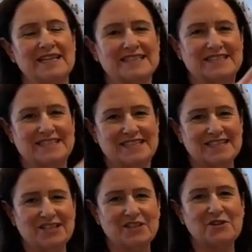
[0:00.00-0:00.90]
It's
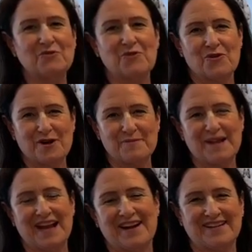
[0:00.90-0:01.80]
still warm
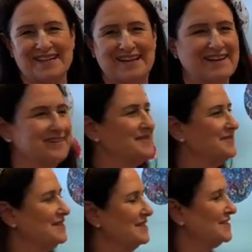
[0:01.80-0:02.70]
air in there.
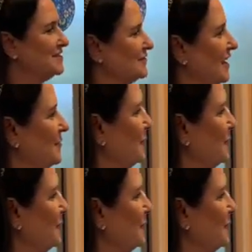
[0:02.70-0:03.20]
So I'm